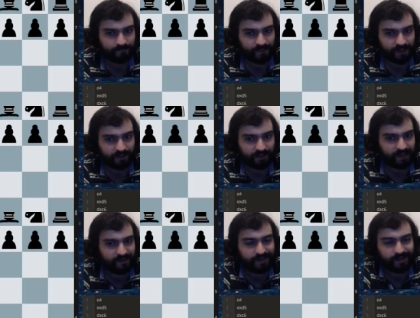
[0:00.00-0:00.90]
Like
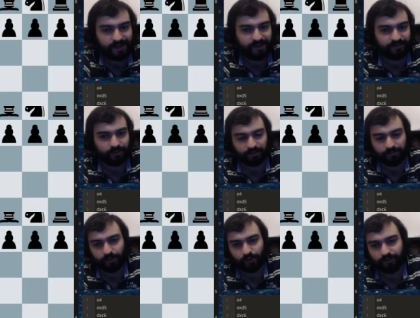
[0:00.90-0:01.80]
everyone
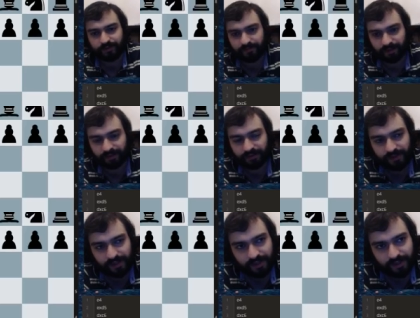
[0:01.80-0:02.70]
bowls, but
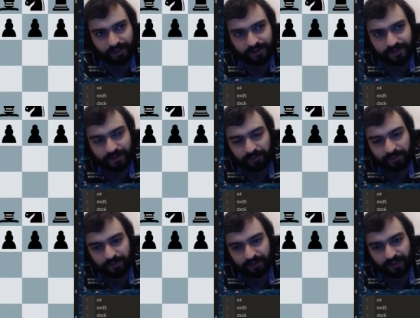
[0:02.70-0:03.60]
some
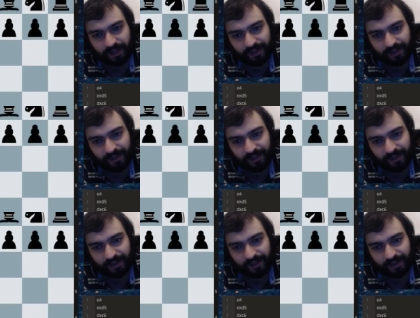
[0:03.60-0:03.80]
people,